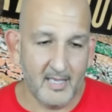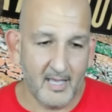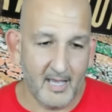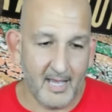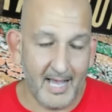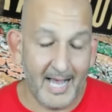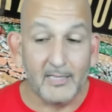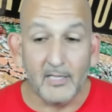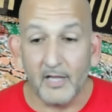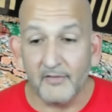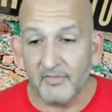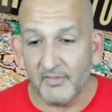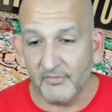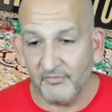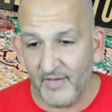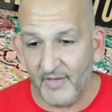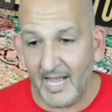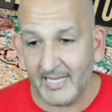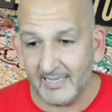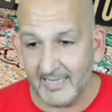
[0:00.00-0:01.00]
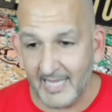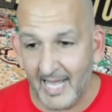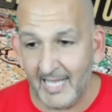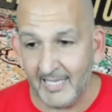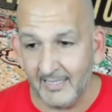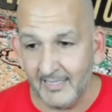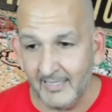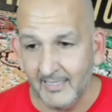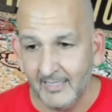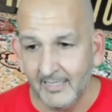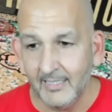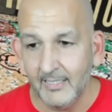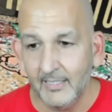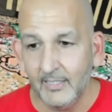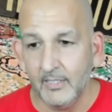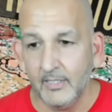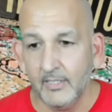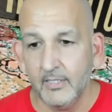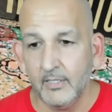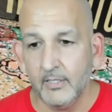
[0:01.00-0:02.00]
I love the fact that
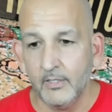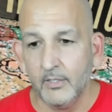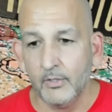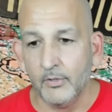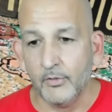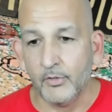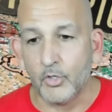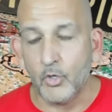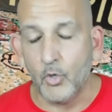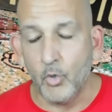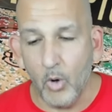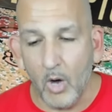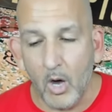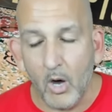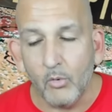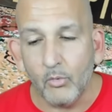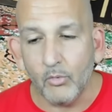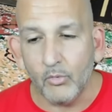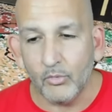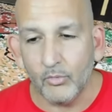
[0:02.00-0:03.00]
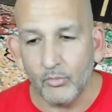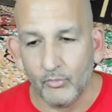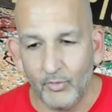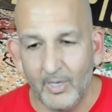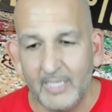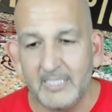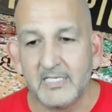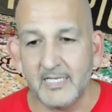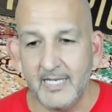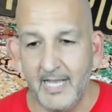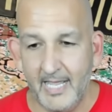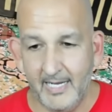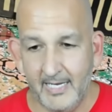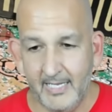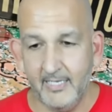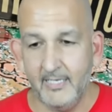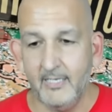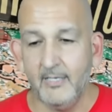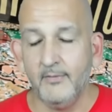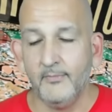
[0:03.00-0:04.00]
the quote
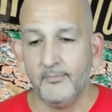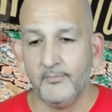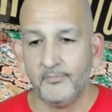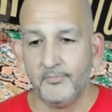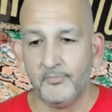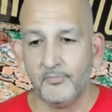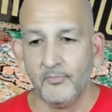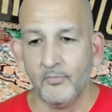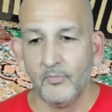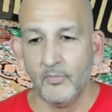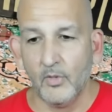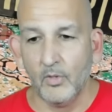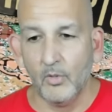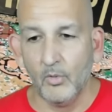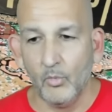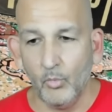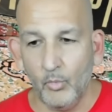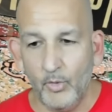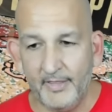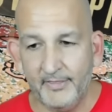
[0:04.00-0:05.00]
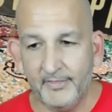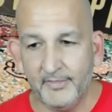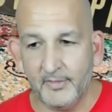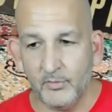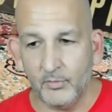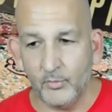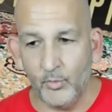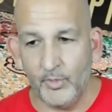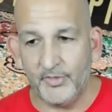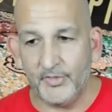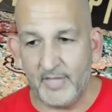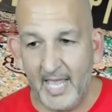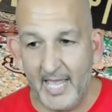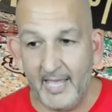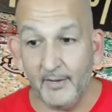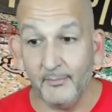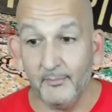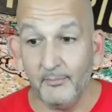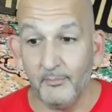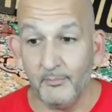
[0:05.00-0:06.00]
resonated with with
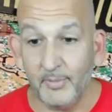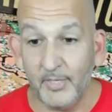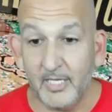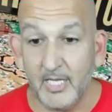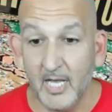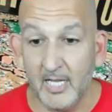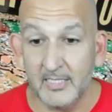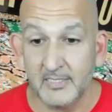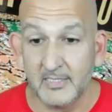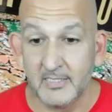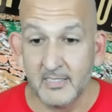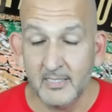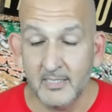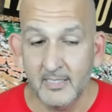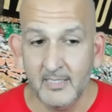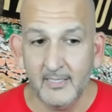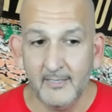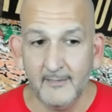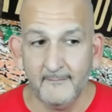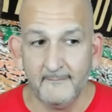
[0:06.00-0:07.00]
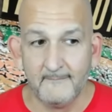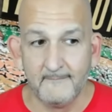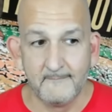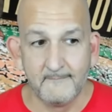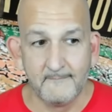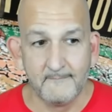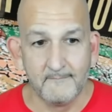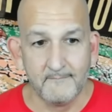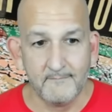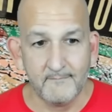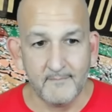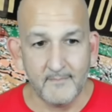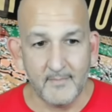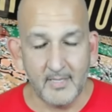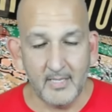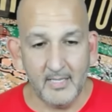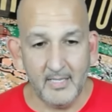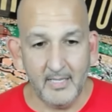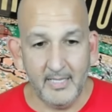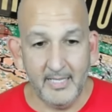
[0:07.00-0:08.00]
Tatum because
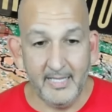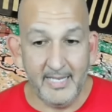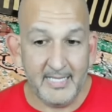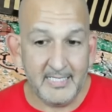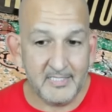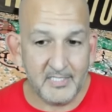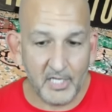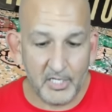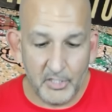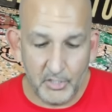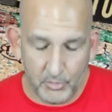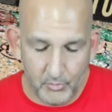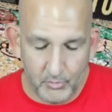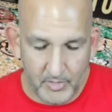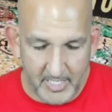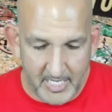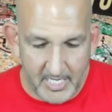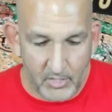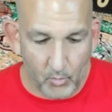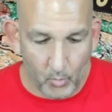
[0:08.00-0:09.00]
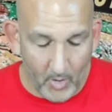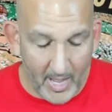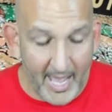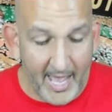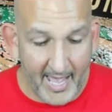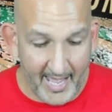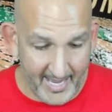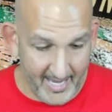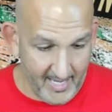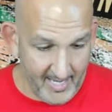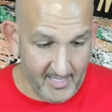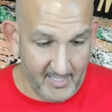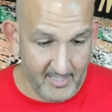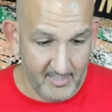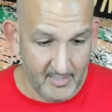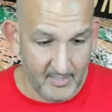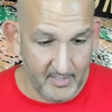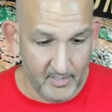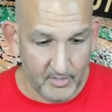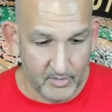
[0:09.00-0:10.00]
it is a unique way
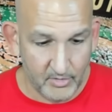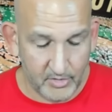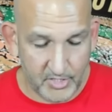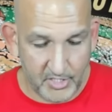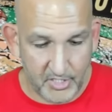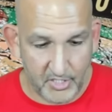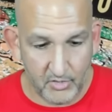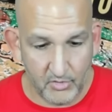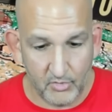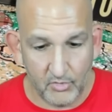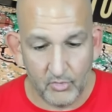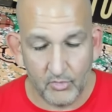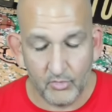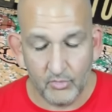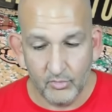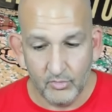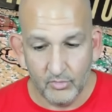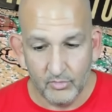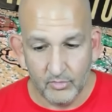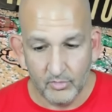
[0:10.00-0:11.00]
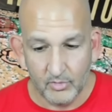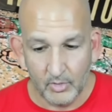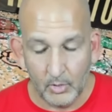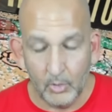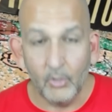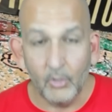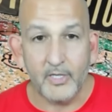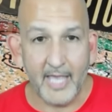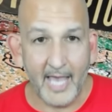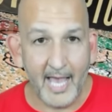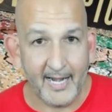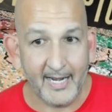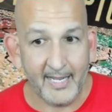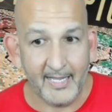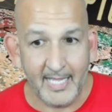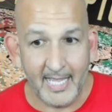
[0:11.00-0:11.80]
to look at it.